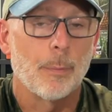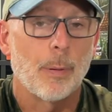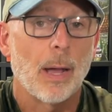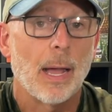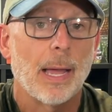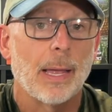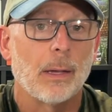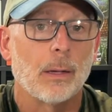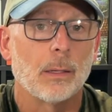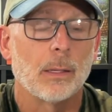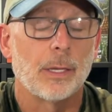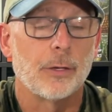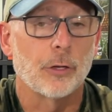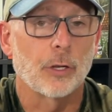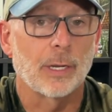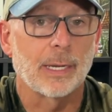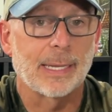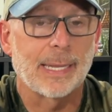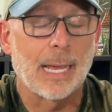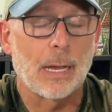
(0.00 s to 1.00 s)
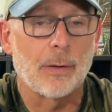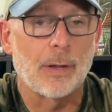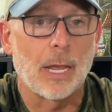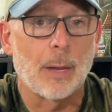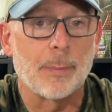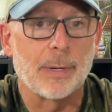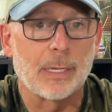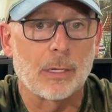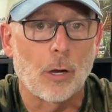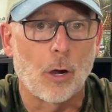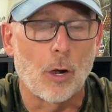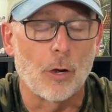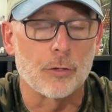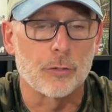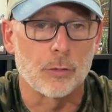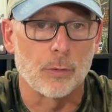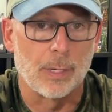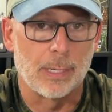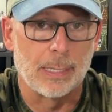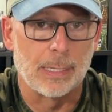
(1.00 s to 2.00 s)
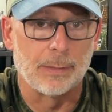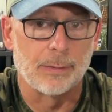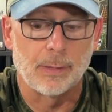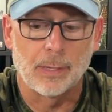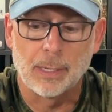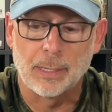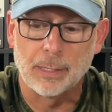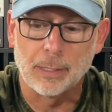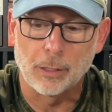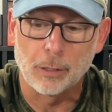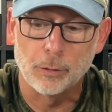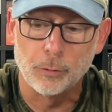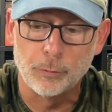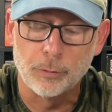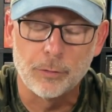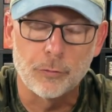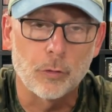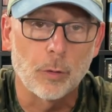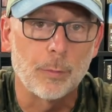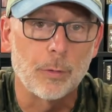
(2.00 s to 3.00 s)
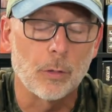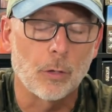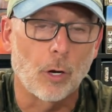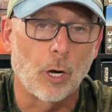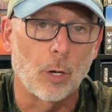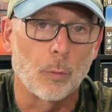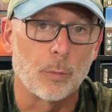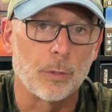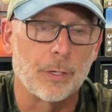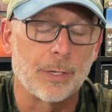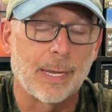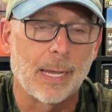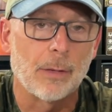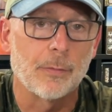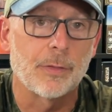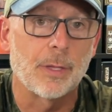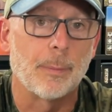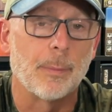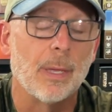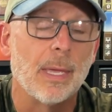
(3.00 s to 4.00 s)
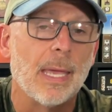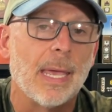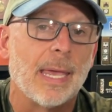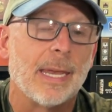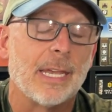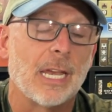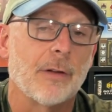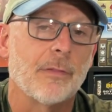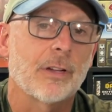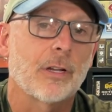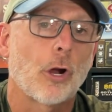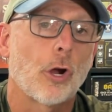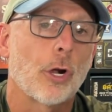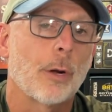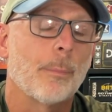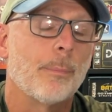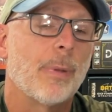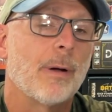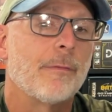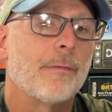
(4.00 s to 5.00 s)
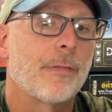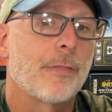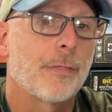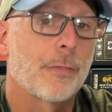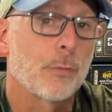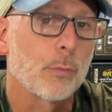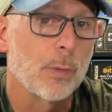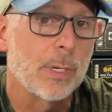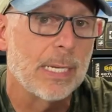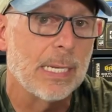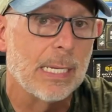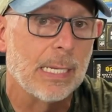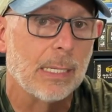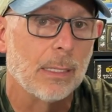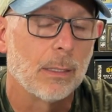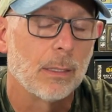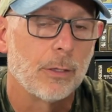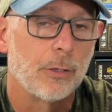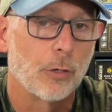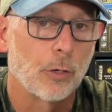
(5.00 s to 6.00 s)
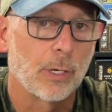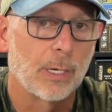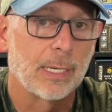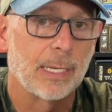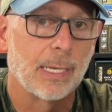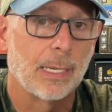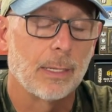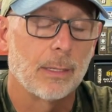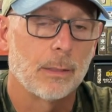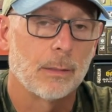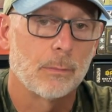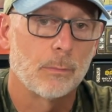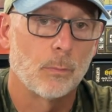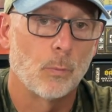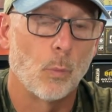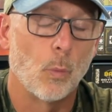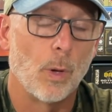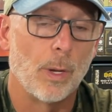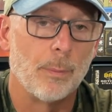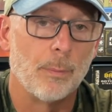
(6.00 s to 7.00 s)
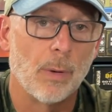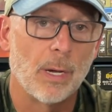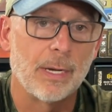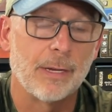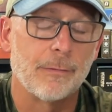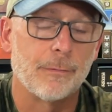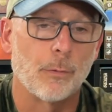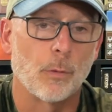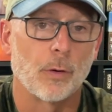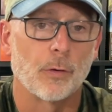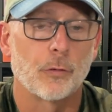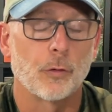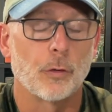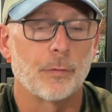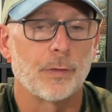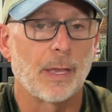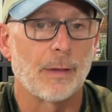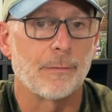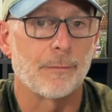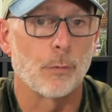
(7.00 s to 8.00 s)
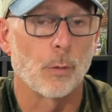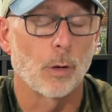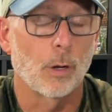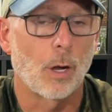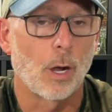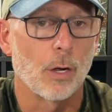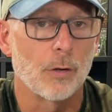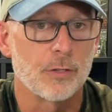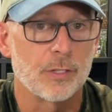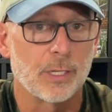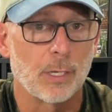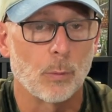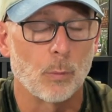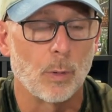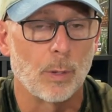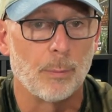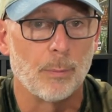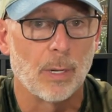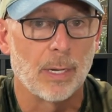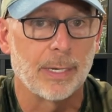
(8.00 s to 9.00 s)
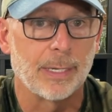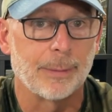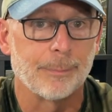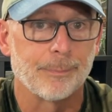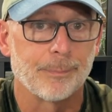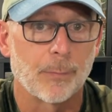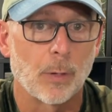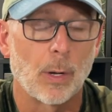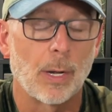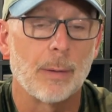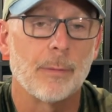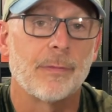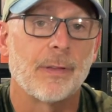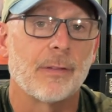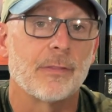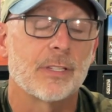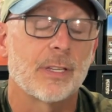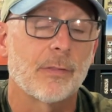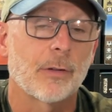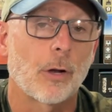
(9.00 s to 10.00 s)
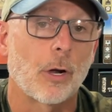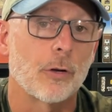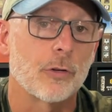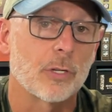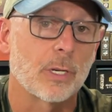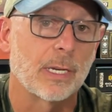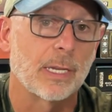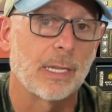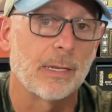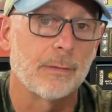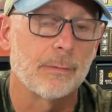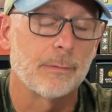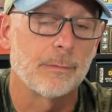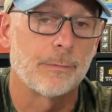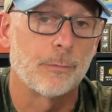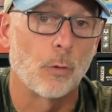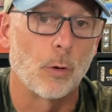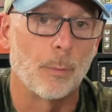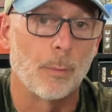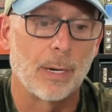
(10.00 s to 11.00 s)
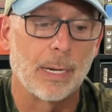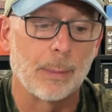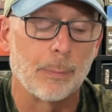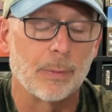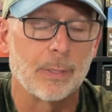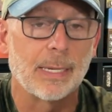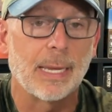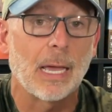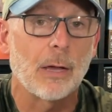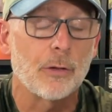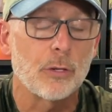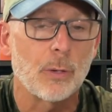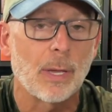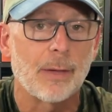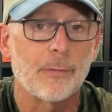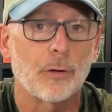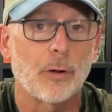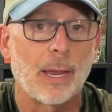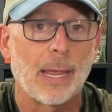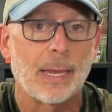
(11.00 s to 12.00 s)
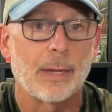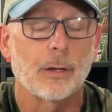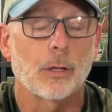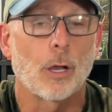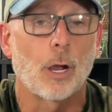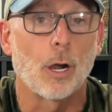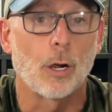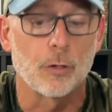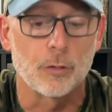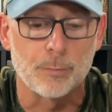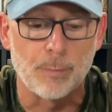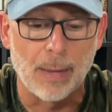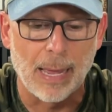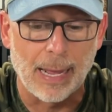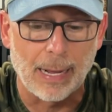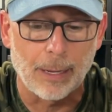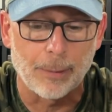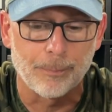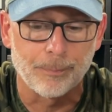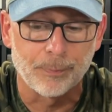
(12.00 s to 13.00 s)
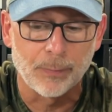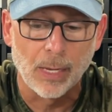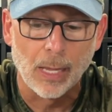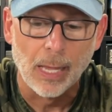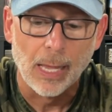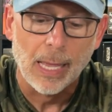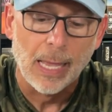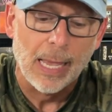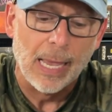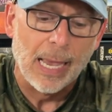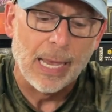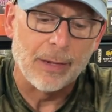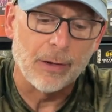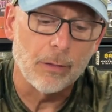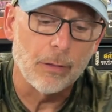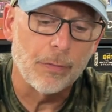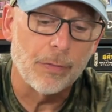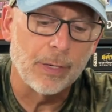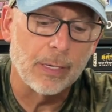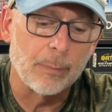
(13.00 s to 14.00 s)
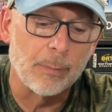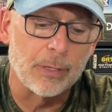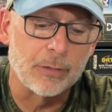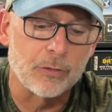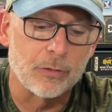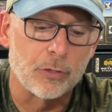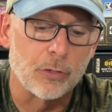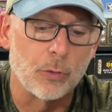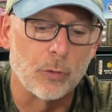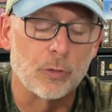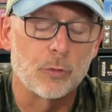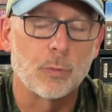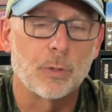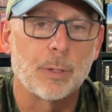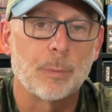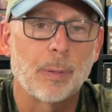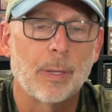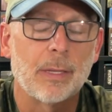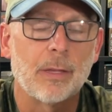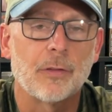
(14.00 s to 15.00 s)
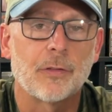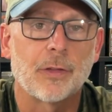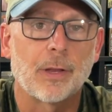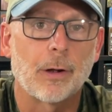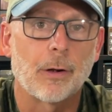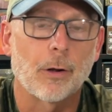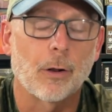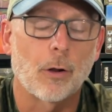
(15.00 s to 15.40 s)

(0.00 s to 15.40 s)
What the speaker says: pile and you're going to count how many cards are in it and include the Tribune card when you count them. And every card above 3, you're going to get 1 money for. So if you have 4 cards, you get 1 money. All right. If you have 7 cards, you're going to get 4 money. But now you have your hand of cards back. Another thing to mention too is when you play the center of